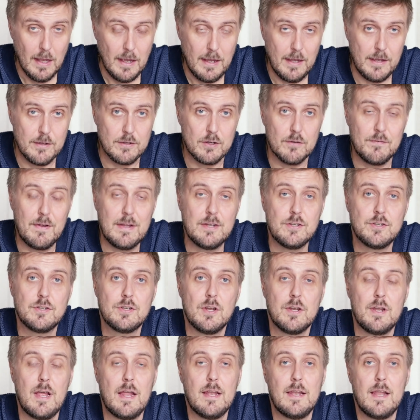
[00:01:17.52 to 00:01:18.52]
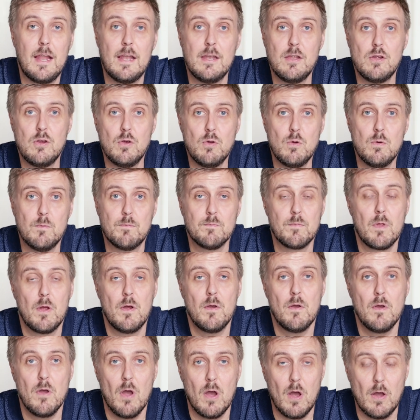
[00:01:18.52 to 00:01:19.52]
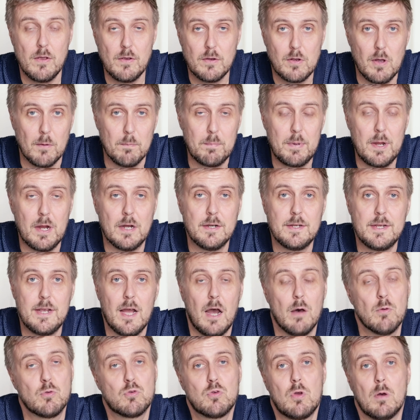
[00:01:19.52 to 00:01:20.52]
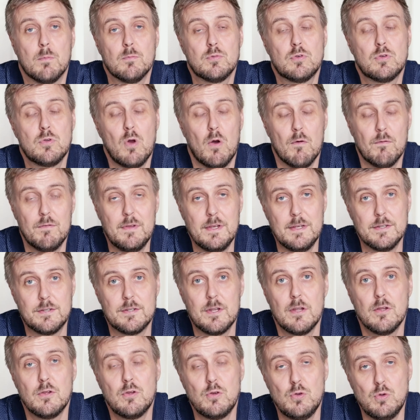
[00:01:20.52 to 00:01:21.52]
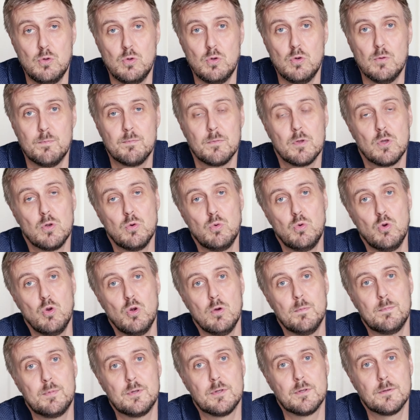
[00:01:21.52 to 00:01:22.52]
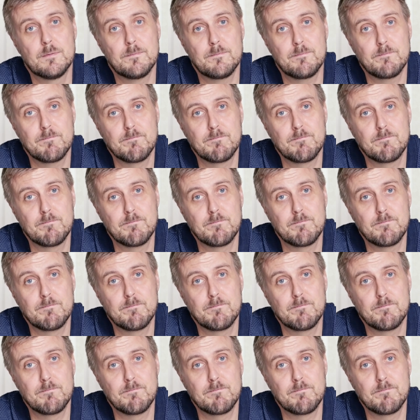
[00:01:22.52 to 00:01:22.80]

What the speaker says: intervention, and then you compare the outcomes of these two groups.